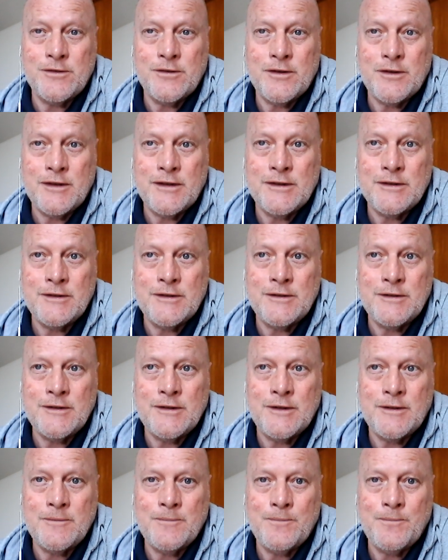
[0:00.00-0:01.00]

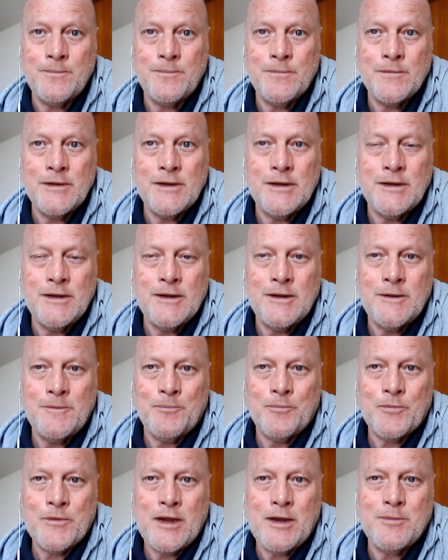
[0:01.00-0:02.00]
And
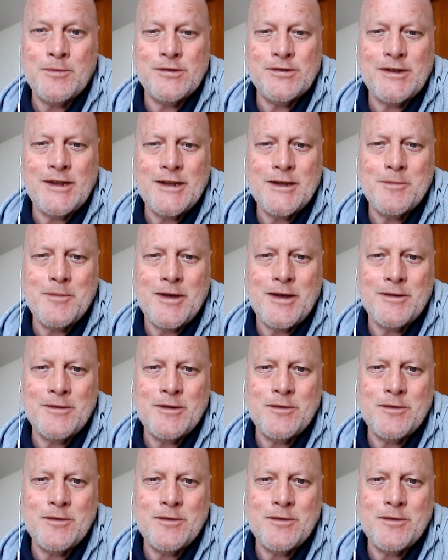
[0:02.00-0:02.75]
he would say about